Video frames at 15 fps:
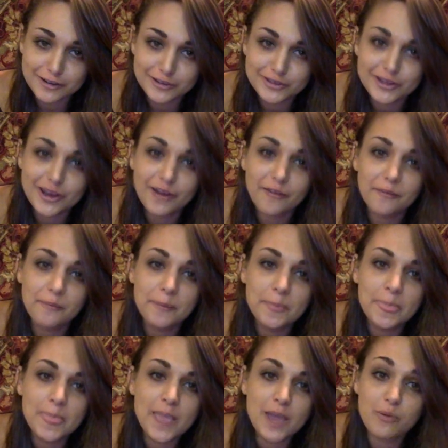So
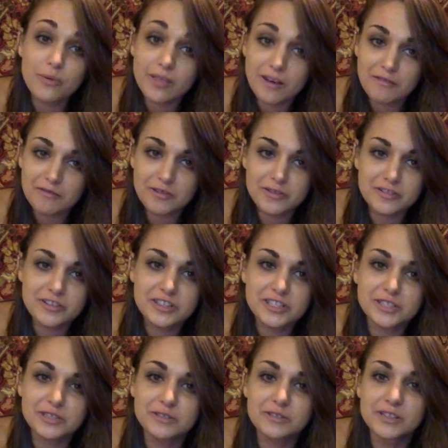without further
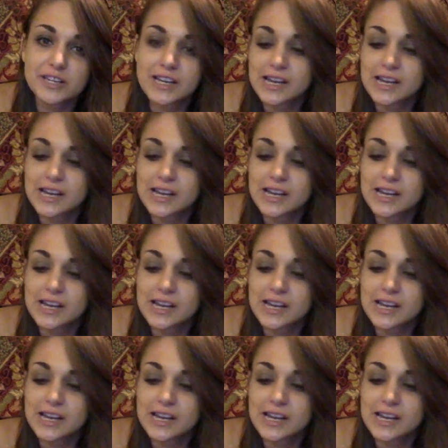ado,